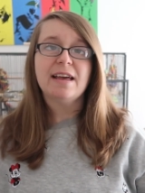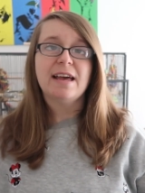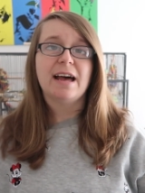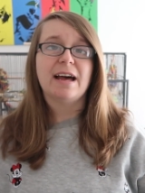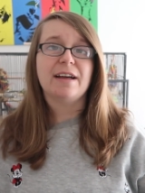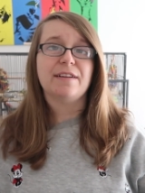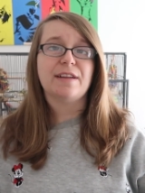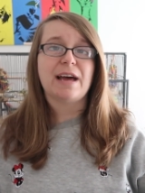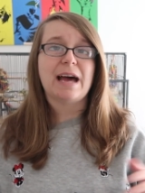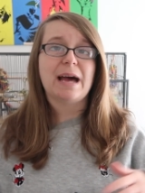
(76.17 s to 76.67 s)

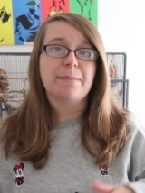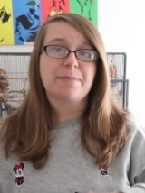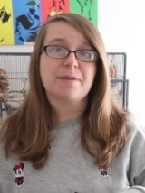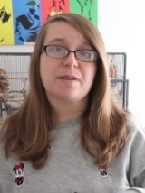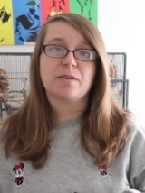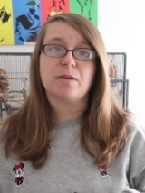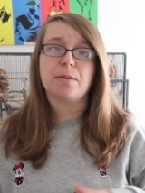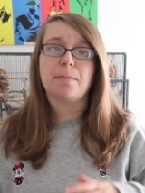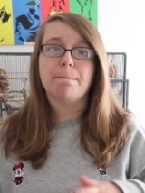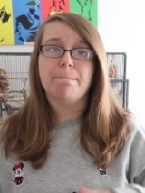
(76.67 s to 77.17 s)
And
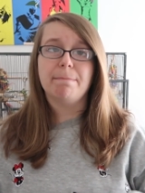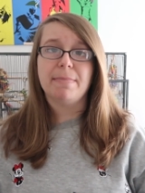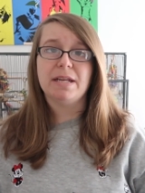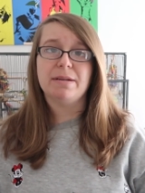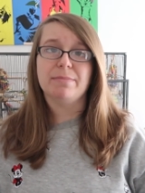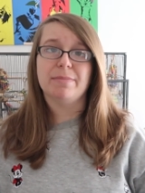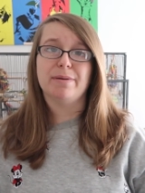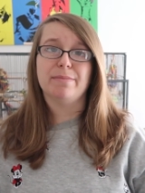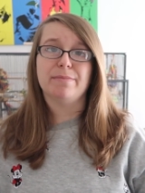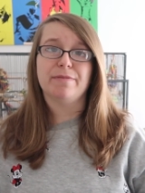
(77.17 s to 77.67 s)
absolute
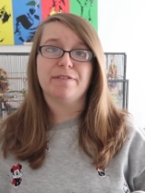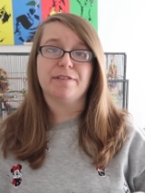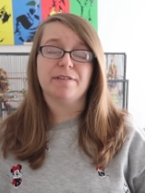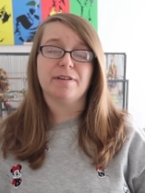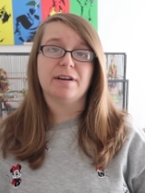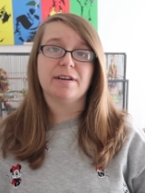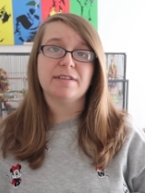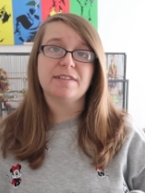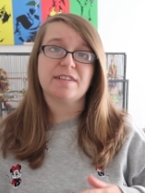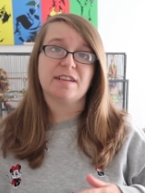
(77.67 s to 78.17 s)
minimum for
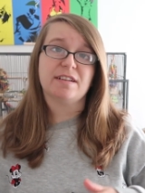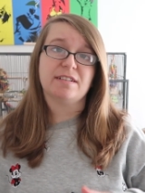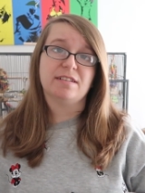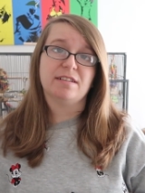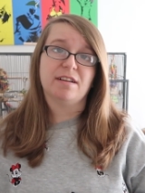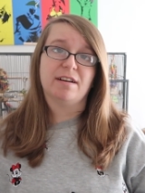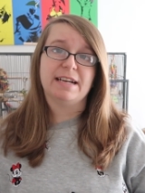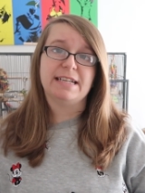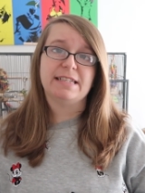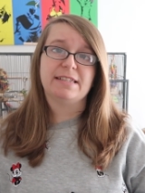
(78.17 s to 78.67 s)
us at
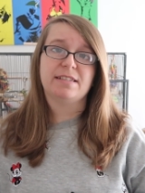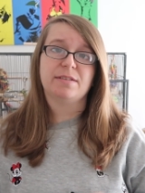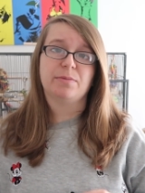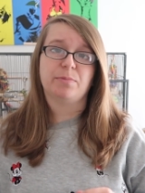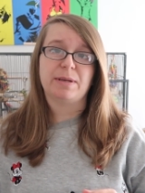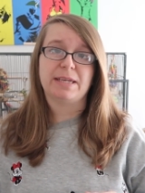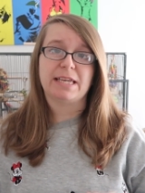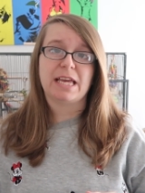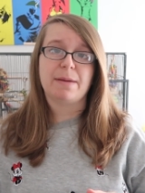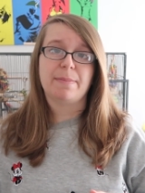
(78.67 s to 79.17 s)
night,
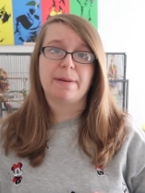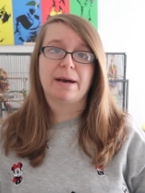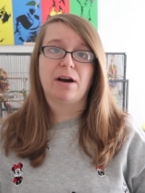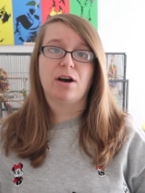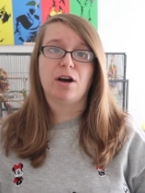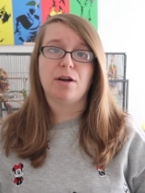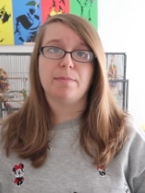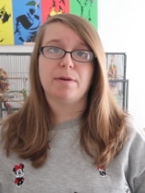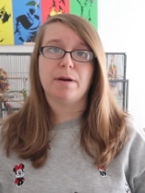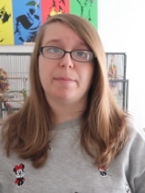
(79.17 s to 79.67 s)
we keep our
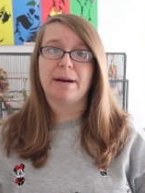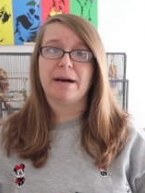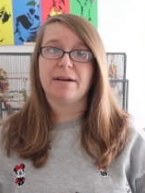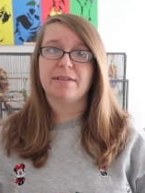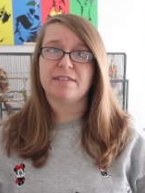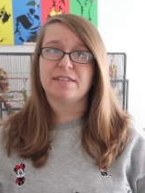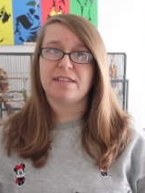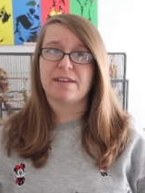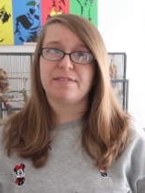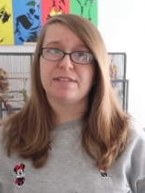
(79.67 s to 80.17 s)
home at
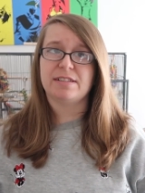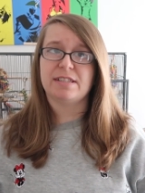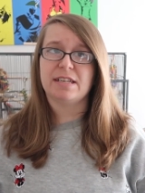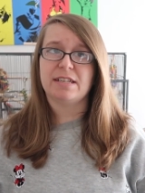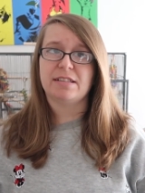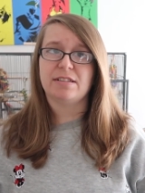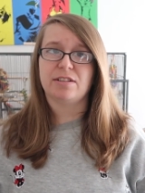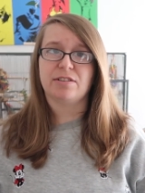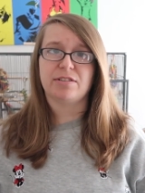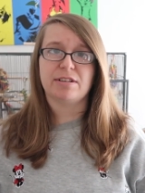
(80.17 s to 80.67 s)
about
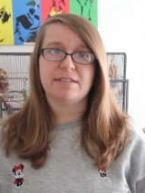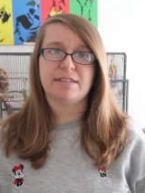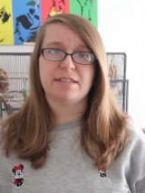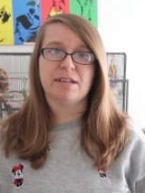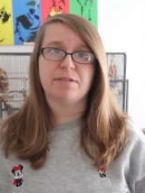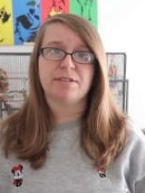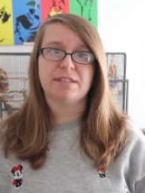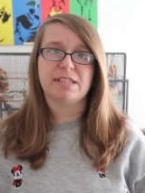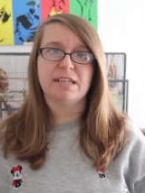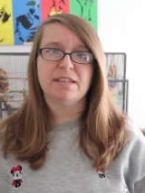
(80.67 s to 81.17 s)
17 degrees
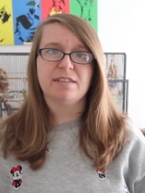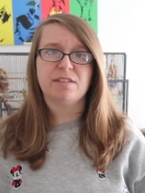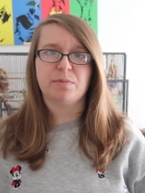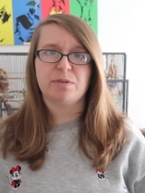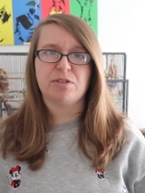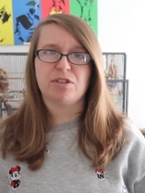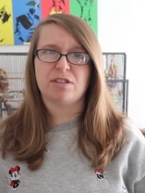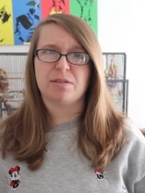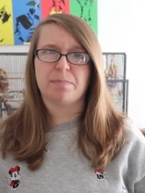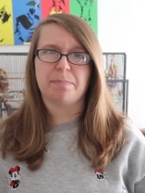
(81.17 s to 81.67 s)
Celsius,
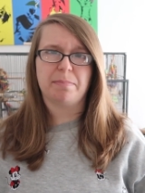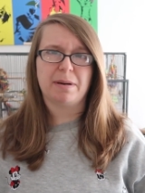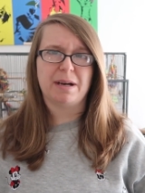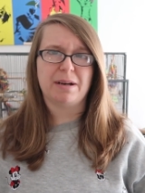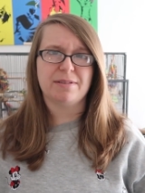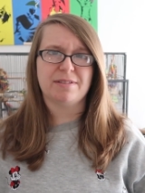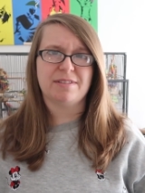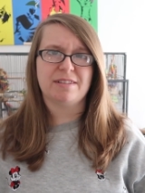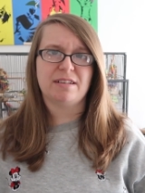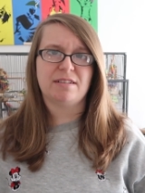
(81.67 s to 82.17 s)
which is
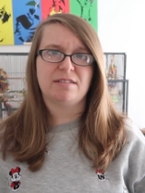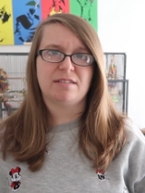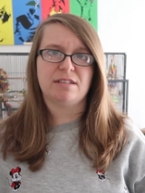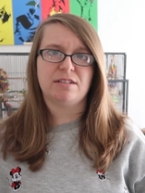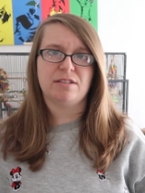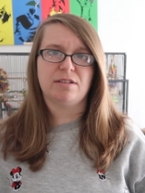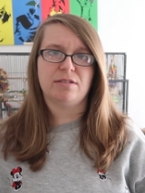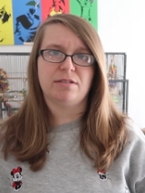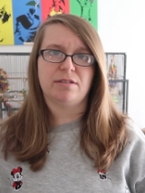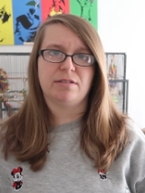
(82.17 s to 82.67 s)
about
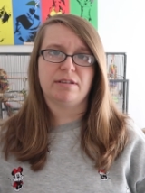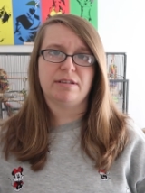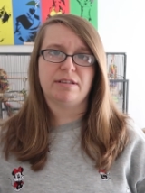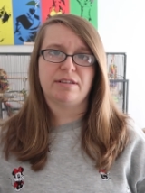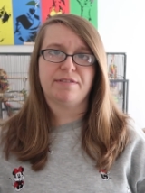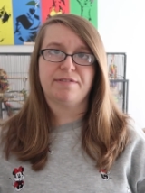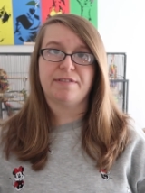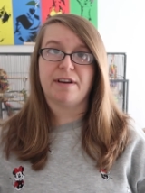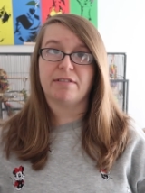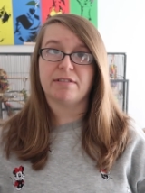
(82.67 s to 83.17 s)
62
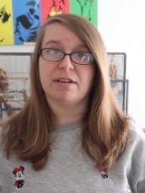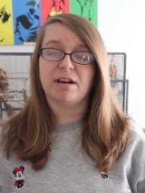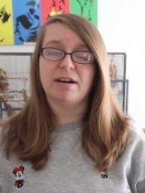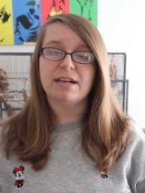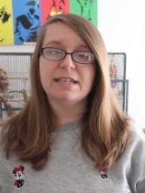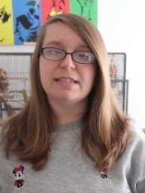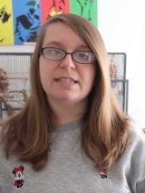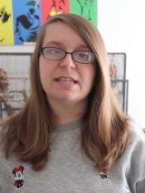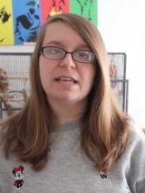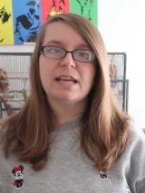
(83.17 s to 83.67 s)
degrees
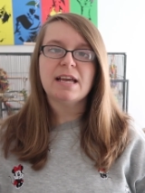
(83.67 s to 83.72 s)
Fahrenheit.